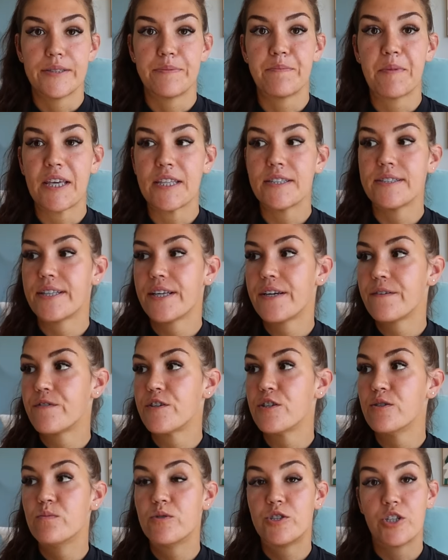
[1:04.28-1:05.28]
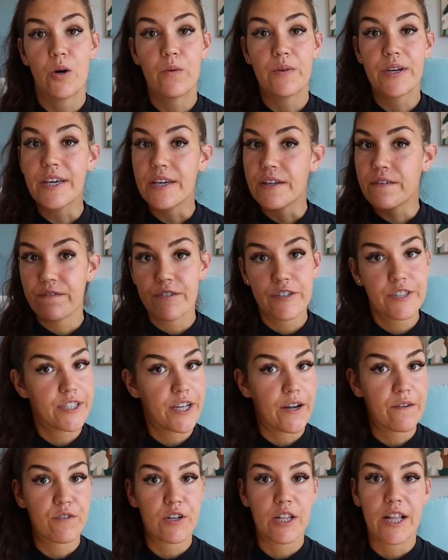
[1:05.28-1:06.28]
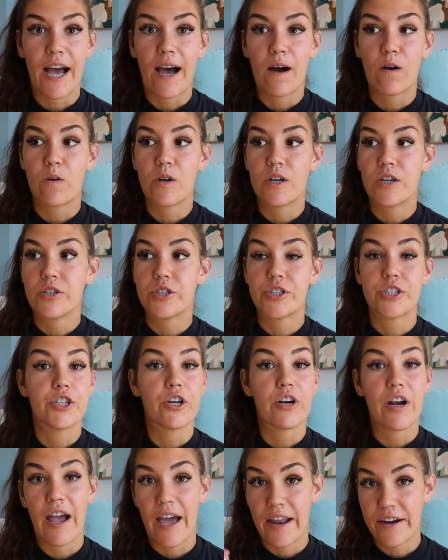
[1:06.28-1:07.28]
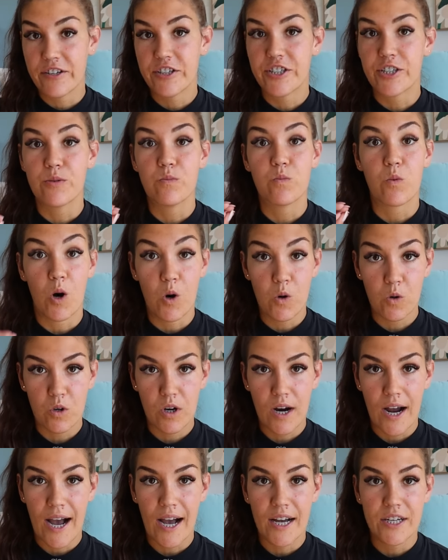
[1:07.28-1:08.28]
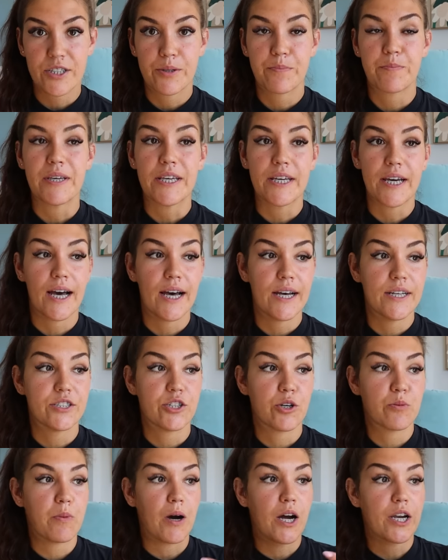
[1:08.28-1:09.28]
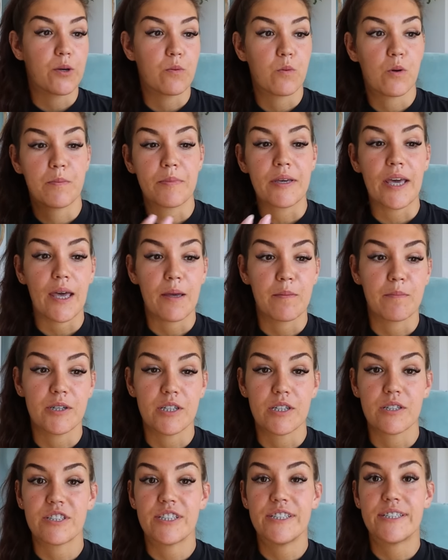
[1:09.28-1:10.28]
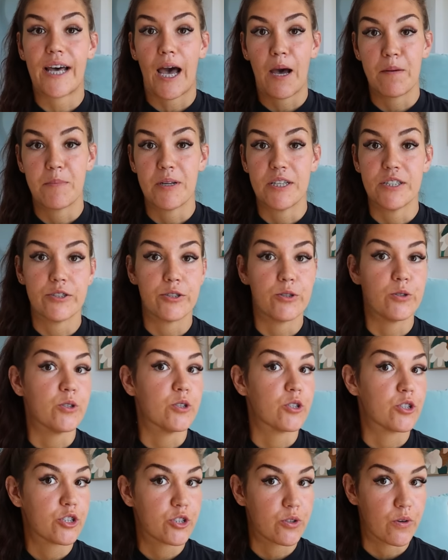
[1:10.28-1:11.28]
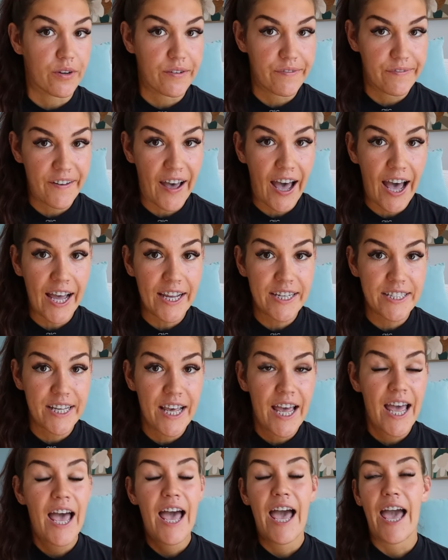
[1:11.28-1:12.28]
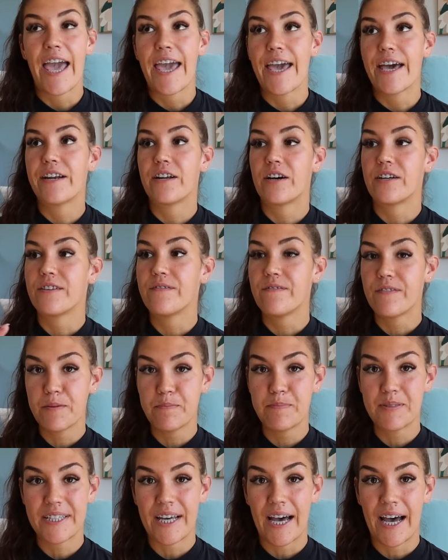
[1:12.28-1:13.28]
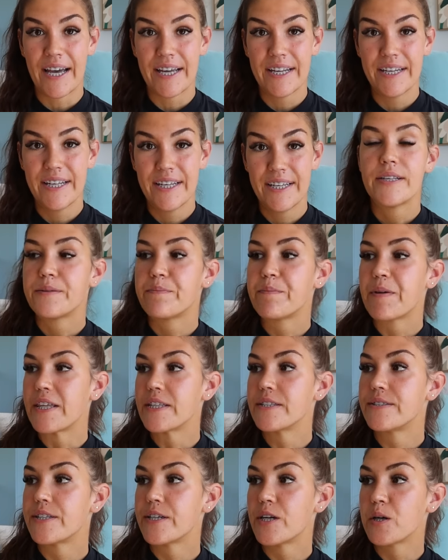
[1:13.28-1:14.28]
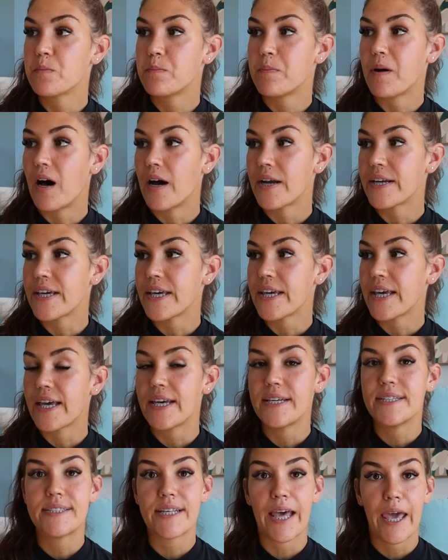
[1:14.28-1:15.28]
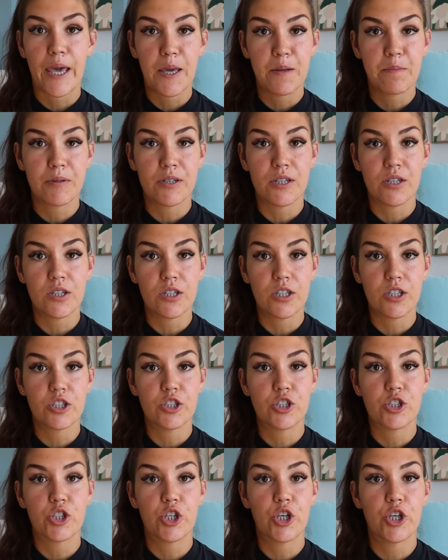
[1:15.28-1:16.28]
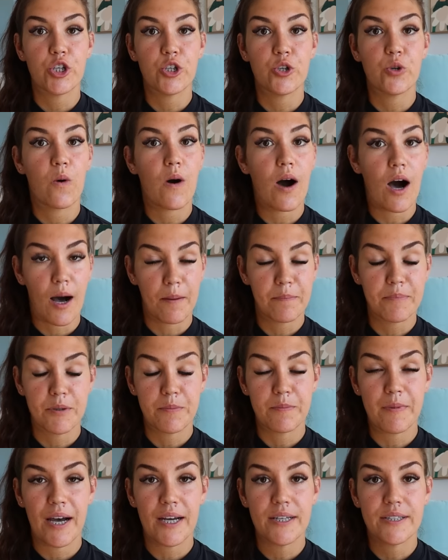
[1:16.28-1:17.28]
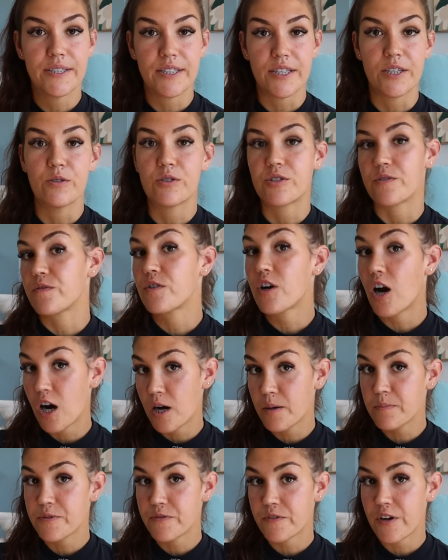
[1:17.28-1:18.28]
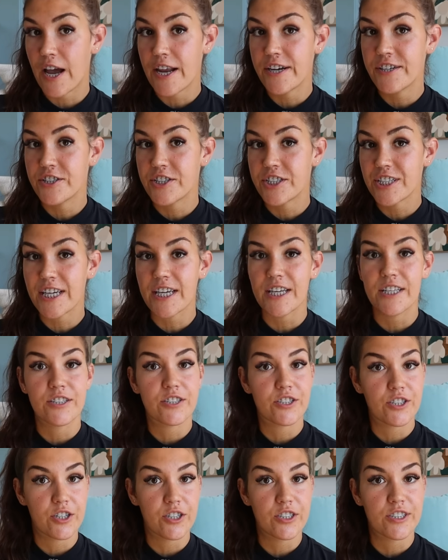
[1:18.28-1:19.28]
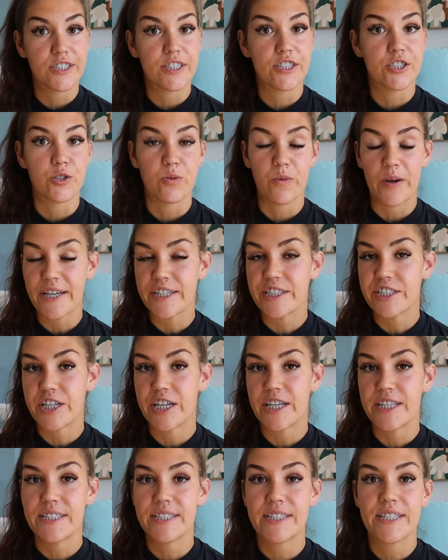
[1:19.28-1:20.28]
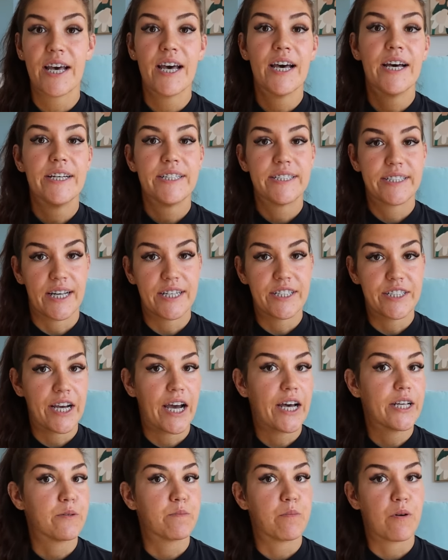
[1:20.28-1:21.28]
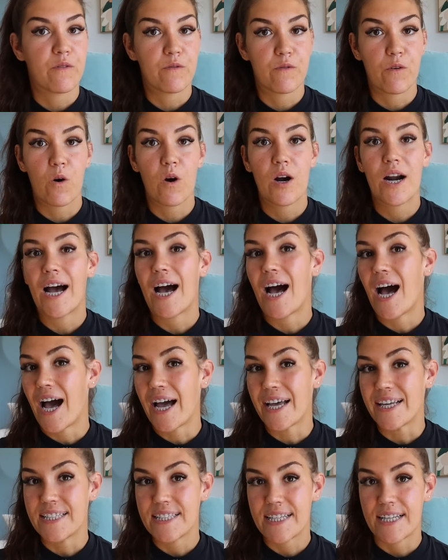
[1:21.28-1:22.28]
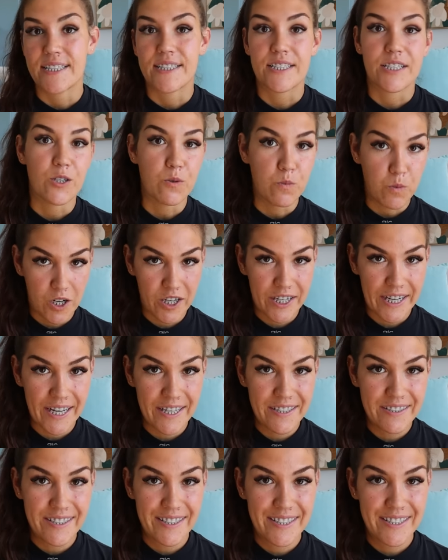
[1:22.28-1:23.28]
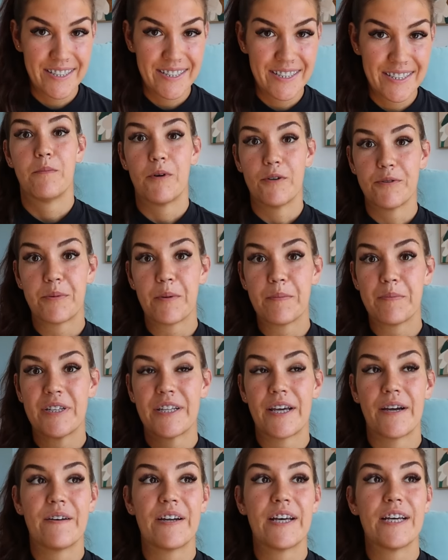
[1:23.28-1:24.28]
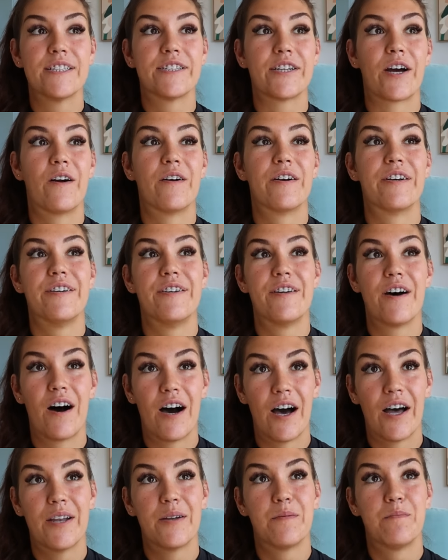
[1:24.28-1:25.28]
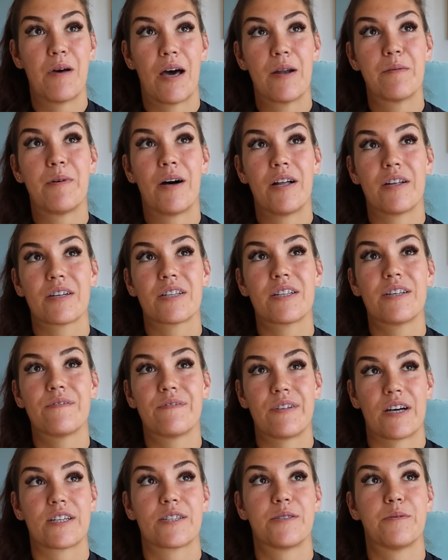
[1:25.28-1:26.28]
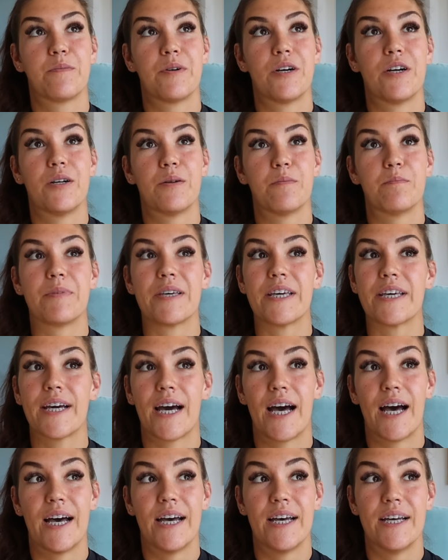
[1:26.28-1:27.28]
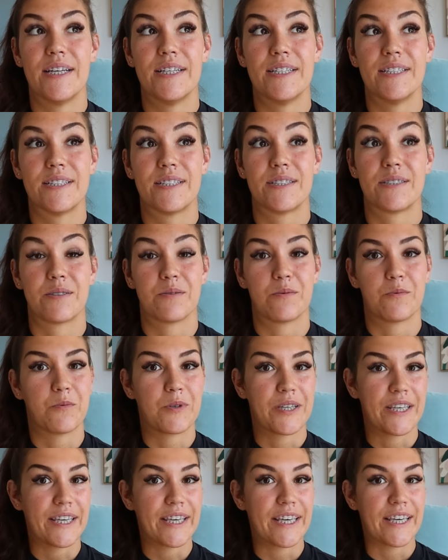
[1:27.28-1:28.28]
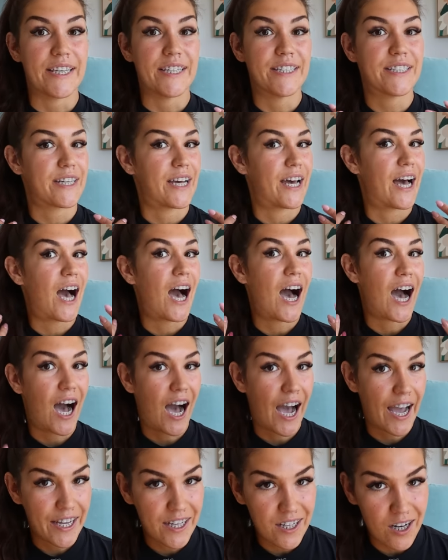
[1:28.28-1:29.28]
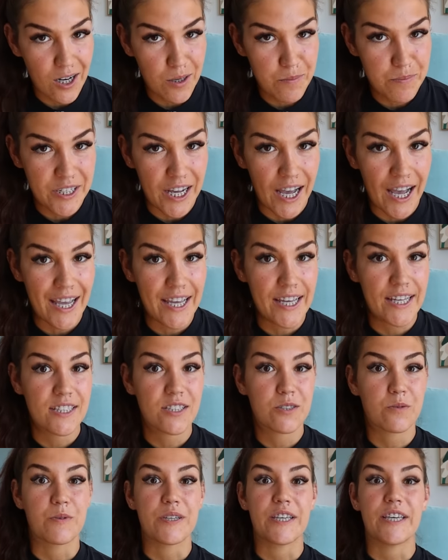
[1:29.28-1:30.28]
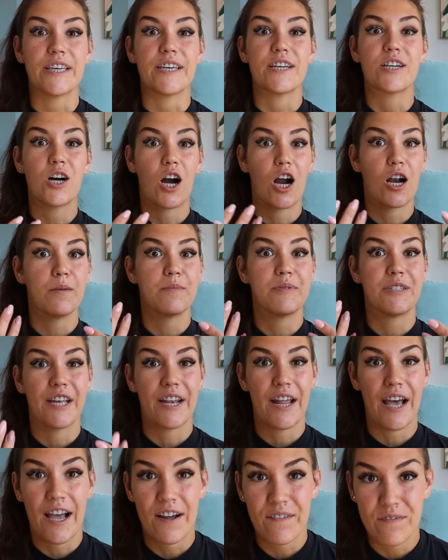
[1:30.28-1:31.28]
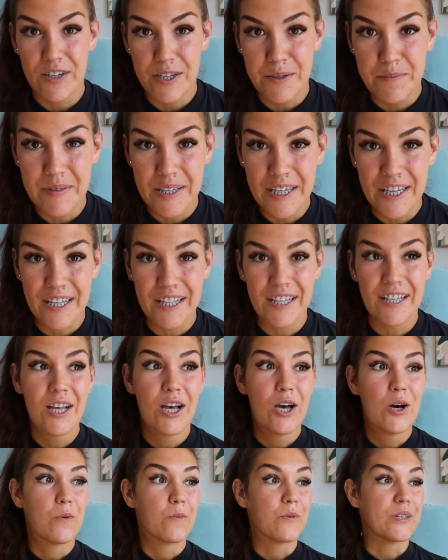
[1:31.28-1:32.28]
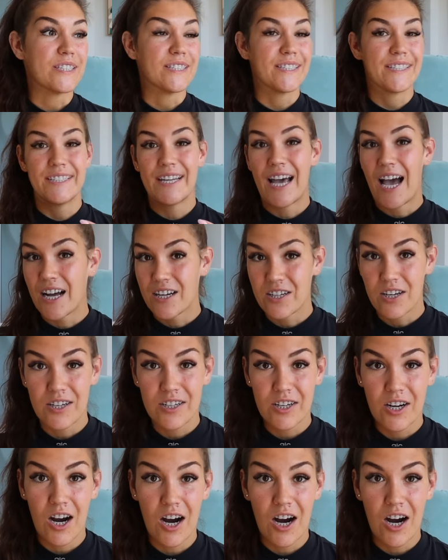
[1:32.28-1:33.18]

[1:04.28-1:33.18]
This means that if you don't eat for several hours, your energy won't crash because your body will be able to tap into your stored fat. And on the flip side, this means that your body is able to optimize the use of carbs for energy in certain situations, such as before a high-intensity workout. Most people nowadays are not metabolically flexible because we eat high-carb diets, we eat carbs at every meal, we snack on